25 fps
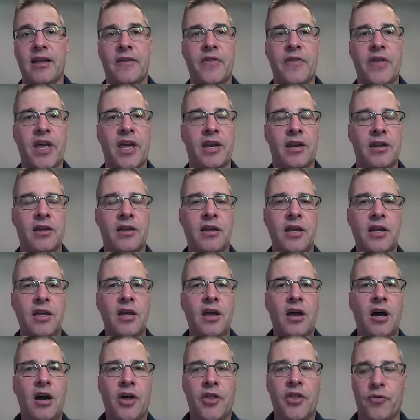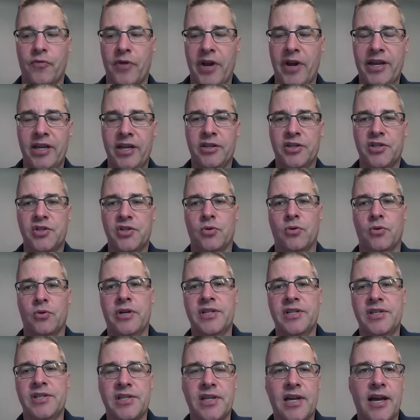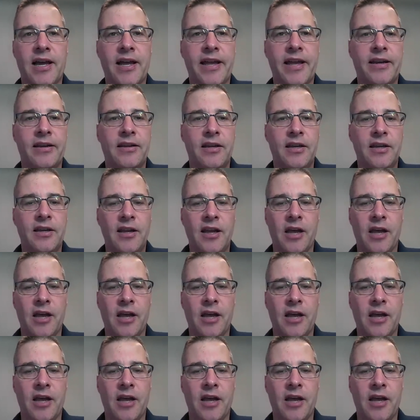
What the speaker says: And then on the regulatory side,